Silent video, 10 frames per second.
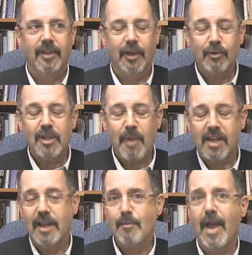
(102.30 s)
it really made
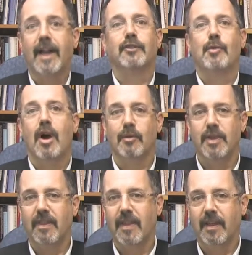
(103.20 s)
an impact upon
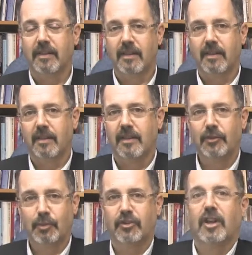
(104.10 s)
me that this
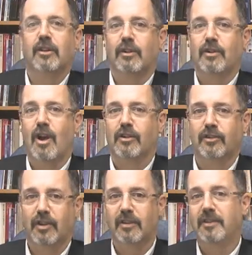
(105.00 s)
particular doctor
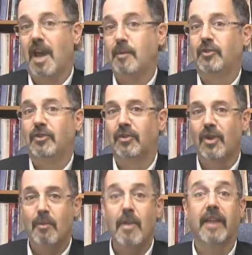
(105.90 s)
took the time to
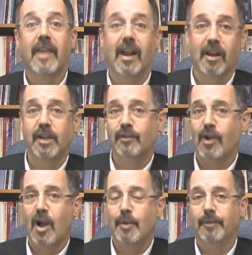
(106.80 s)
make that kind of
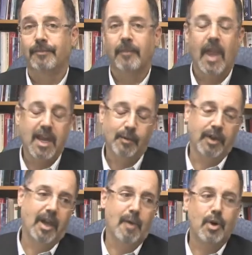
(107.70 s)
comment. Anyway,
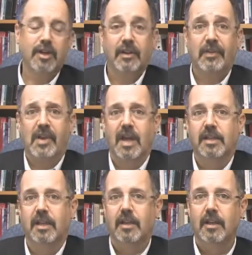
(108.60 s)
I put it aside,
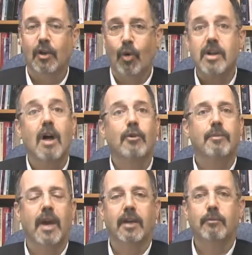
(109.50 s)
went on with
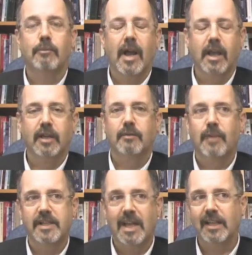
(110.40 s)
my
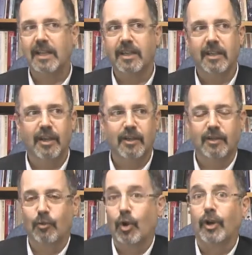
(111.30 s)
daily
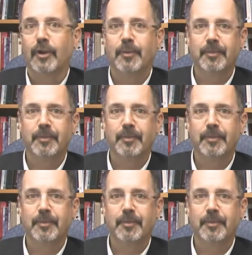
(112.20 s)
work.